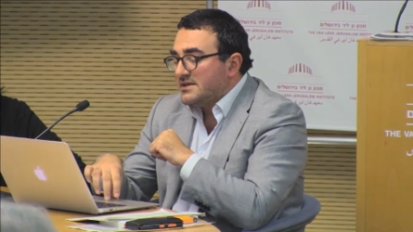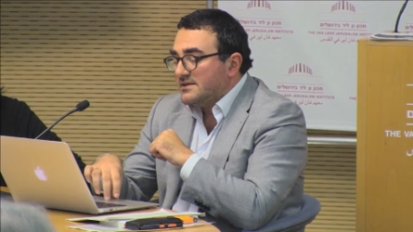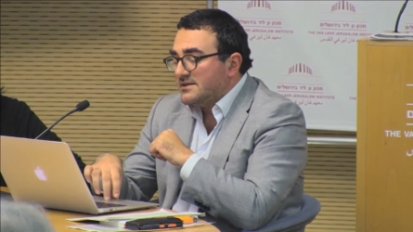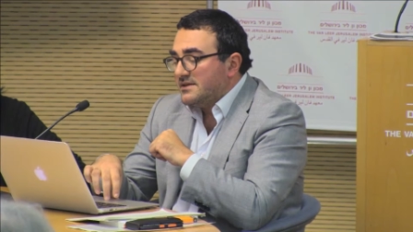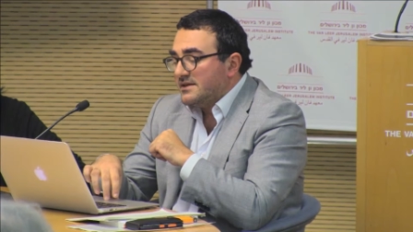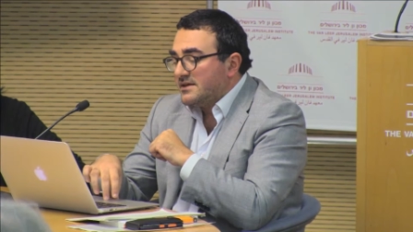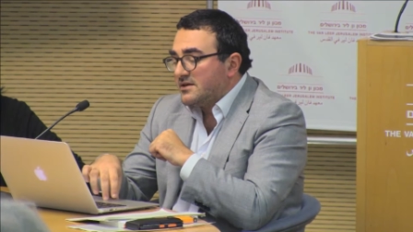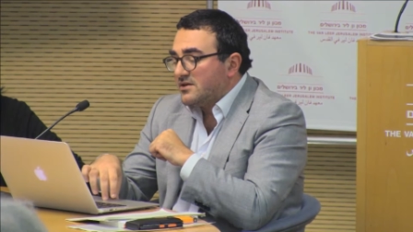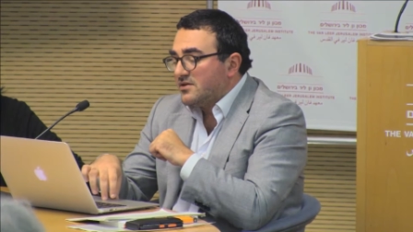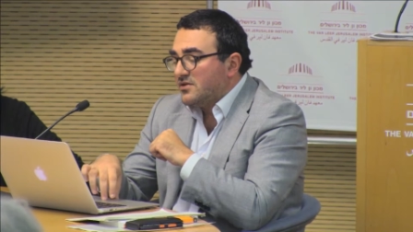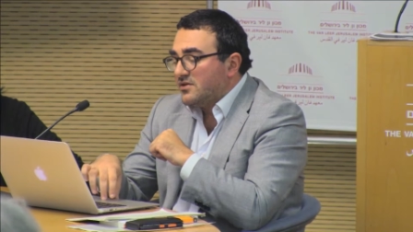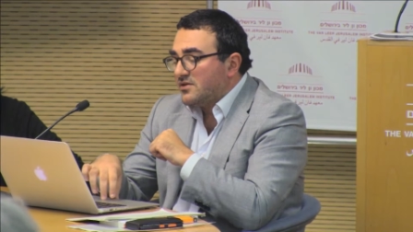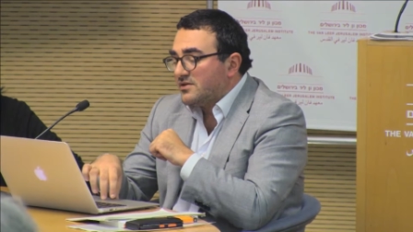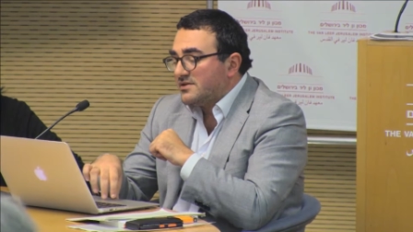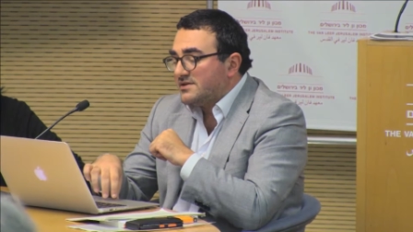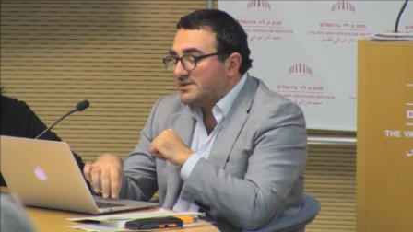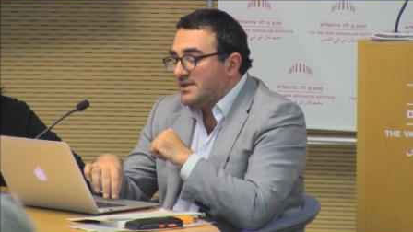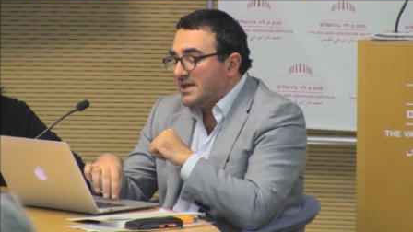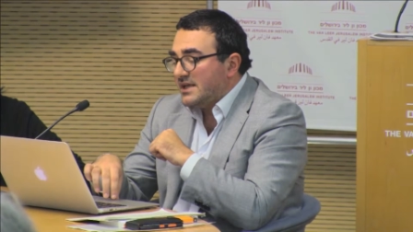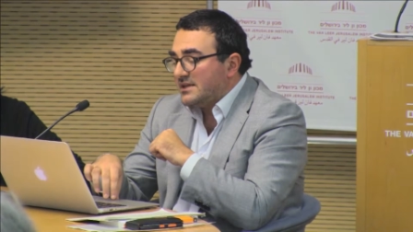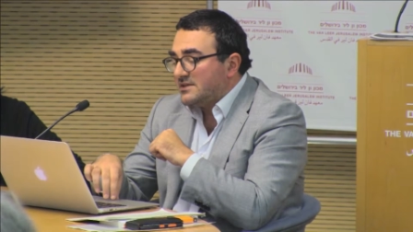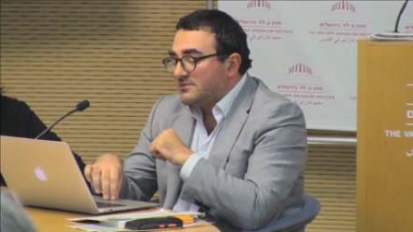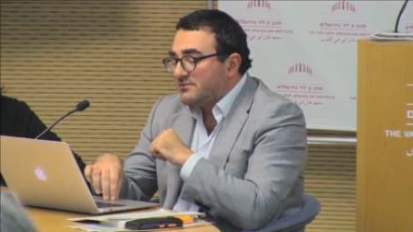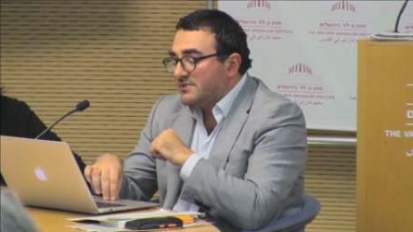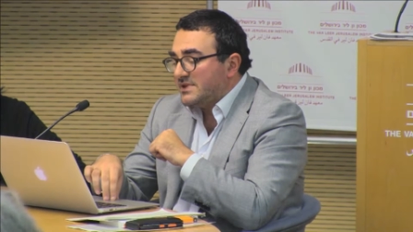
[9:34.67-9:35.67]
the court
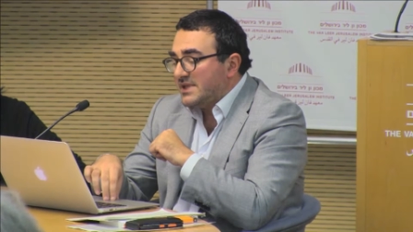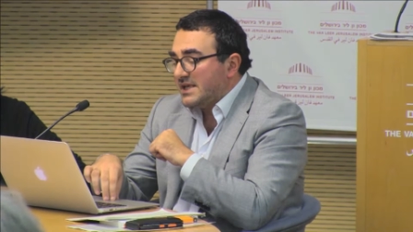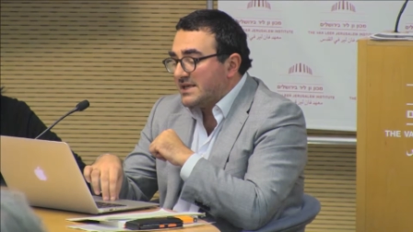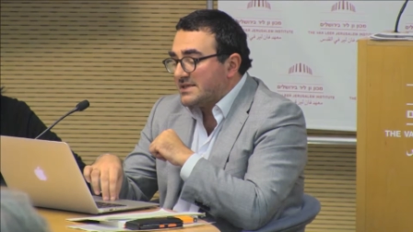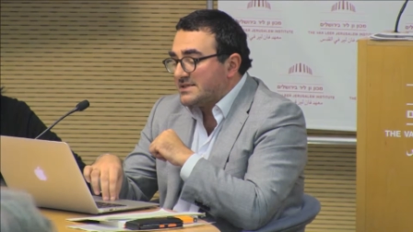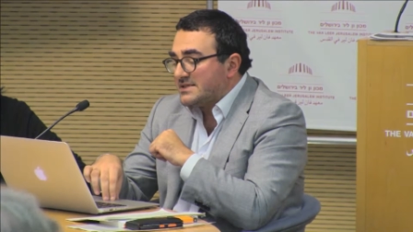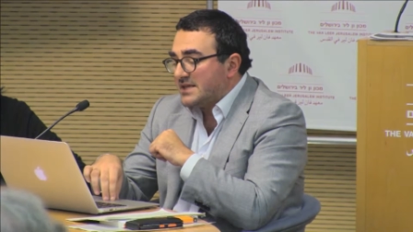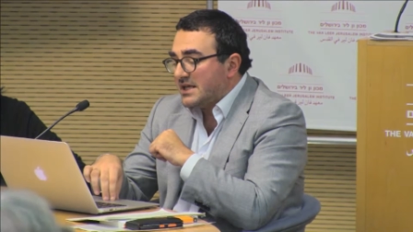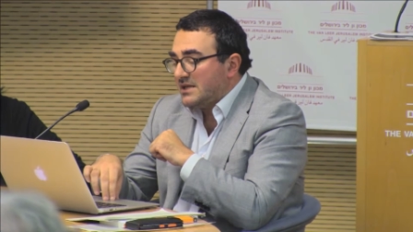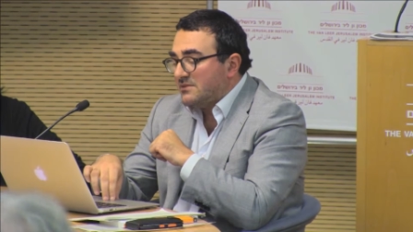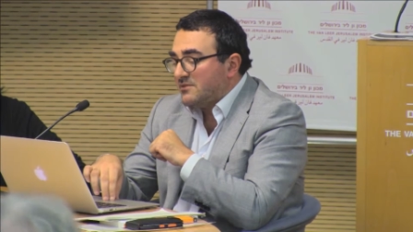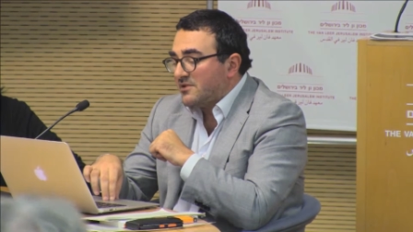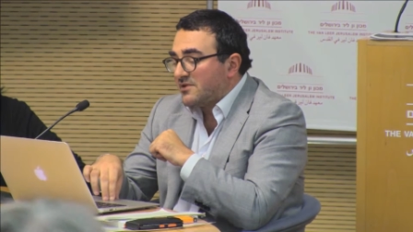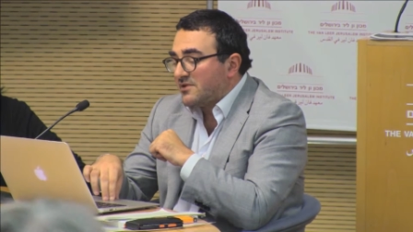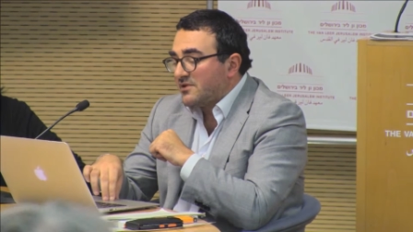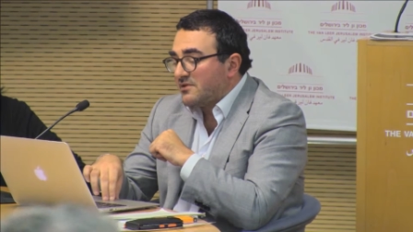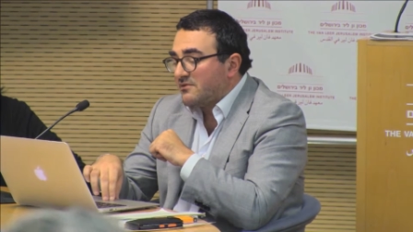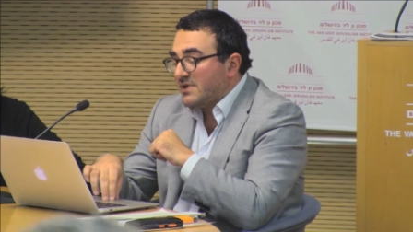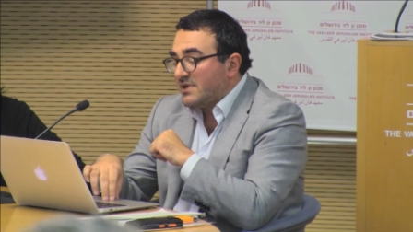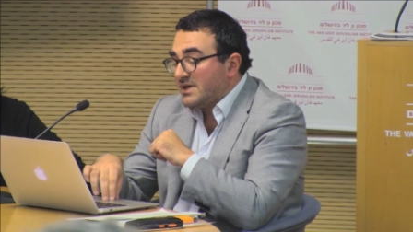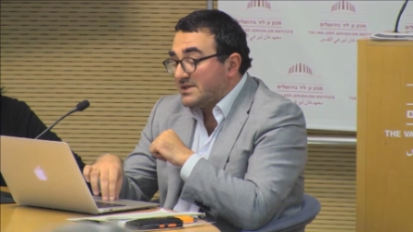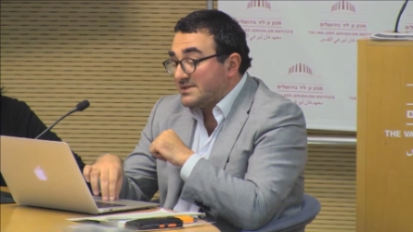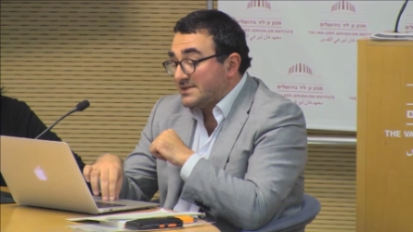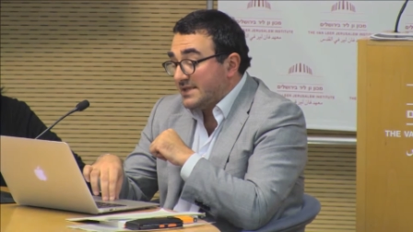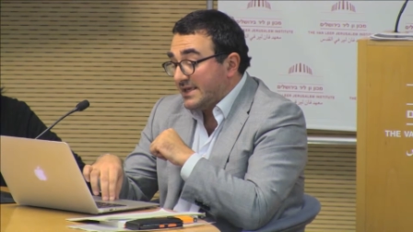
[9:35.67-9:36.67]
dealt with the asylum
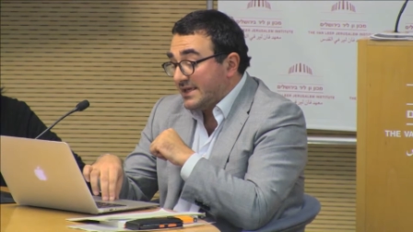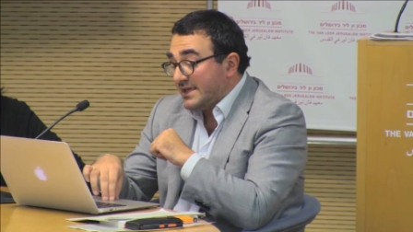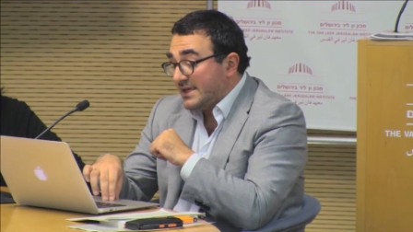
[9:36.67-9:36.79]
request